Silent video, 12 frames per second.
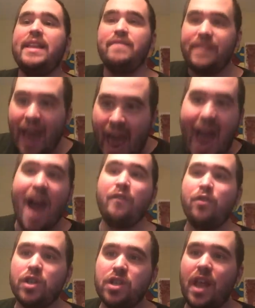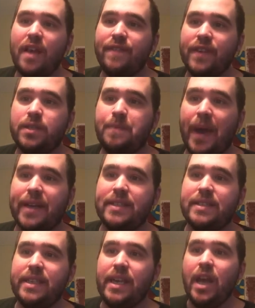live an average life
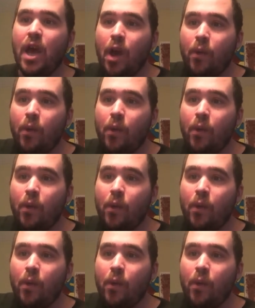expectancy